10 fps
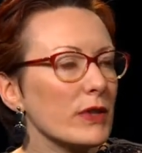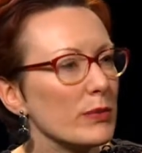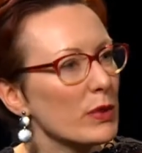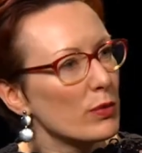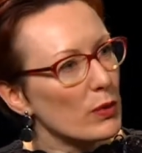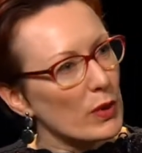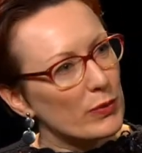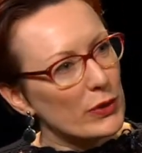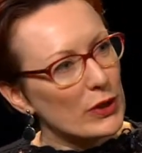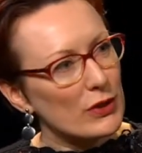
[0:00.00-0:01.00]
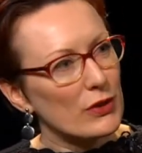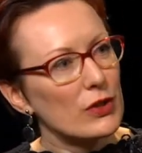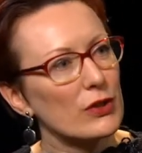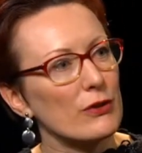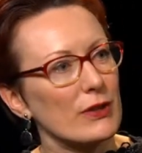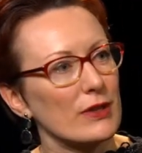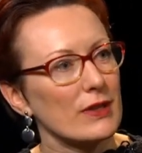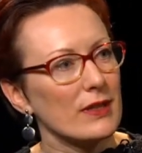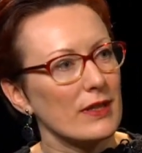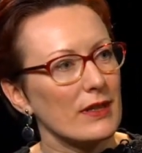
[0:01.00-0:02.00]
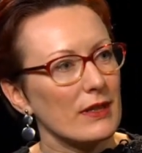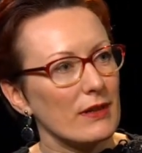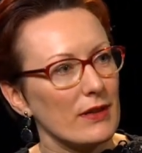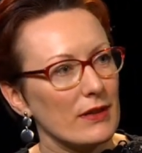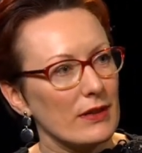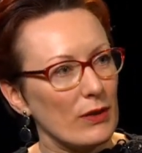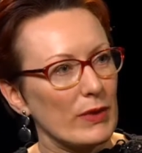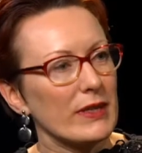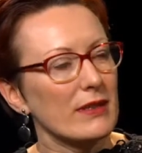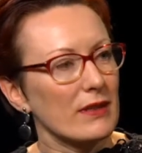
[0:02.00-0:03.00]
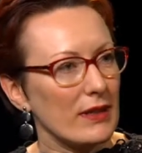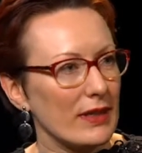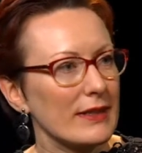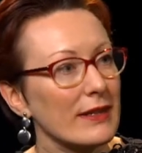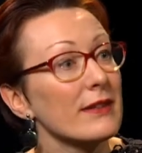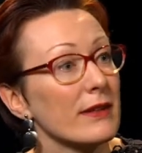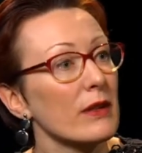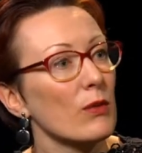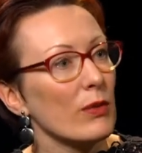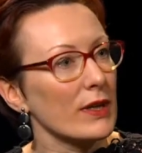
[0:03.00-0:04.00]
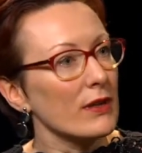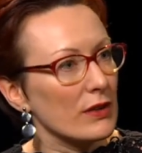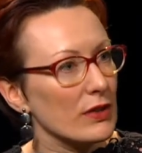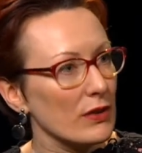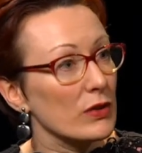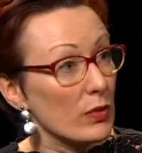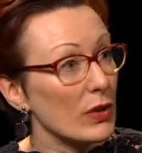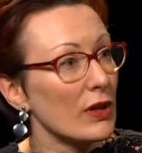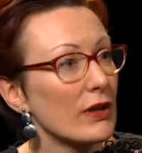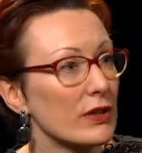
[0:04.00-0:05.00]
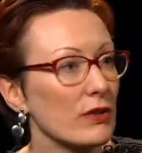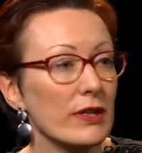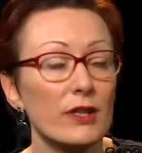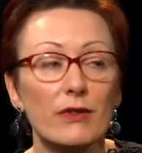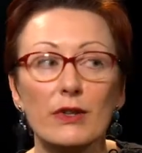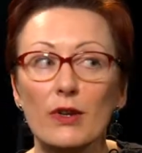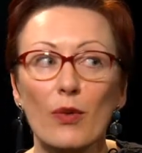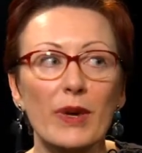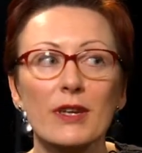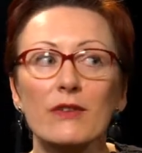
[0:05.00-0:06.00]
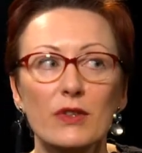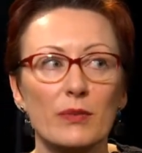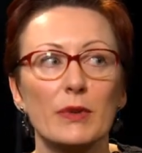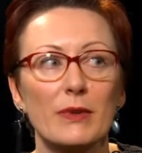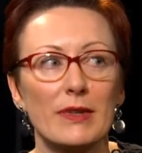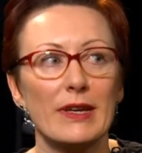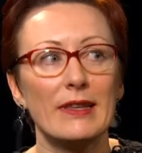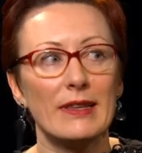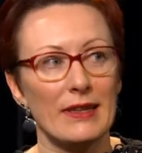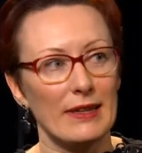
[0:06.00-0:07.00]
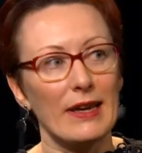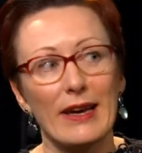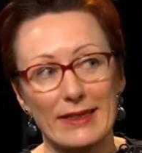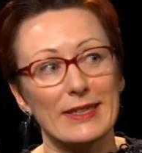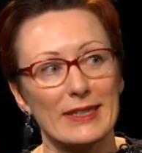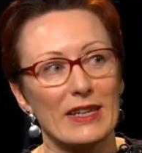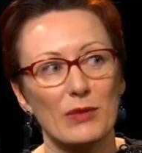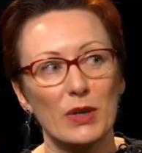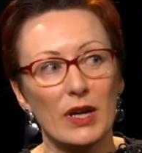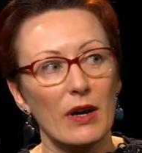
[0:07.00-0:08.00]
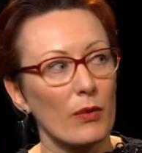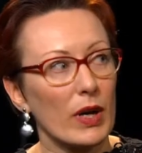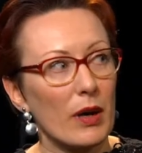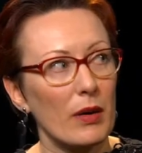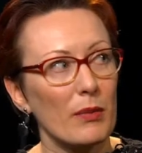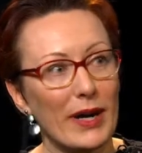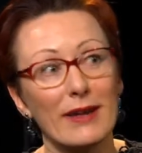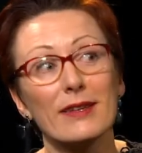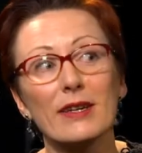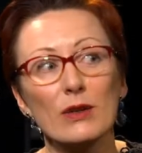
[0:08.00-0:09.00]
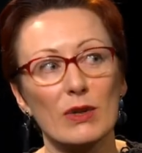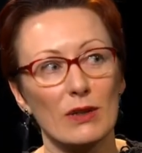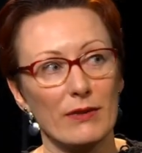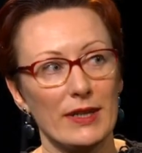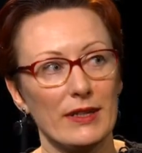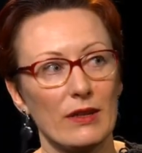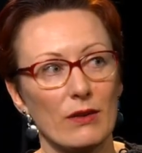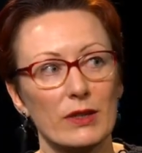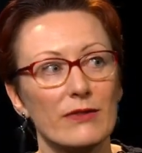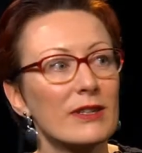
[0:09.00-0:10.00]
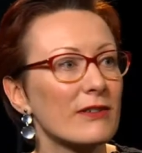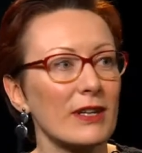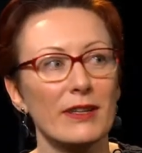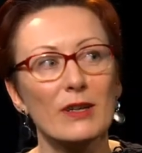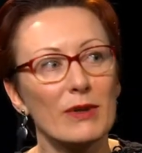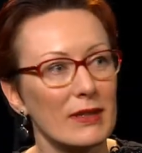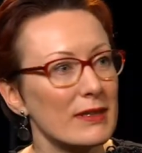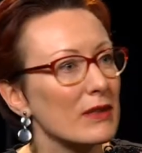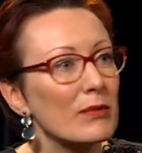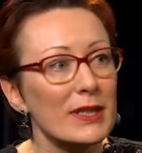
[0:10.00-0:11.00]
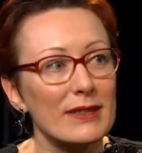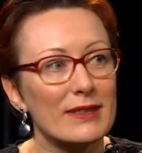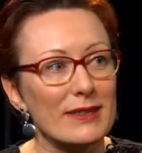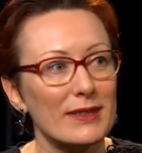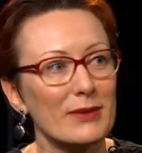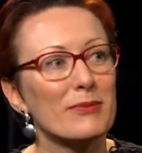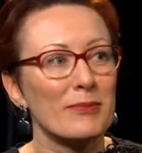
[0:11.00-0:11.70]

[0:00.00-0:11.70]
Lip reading: people were pushed to choose, what identity they wanted to belong to, even though many of the people at the time were bilingual already, or even trilingual in some places.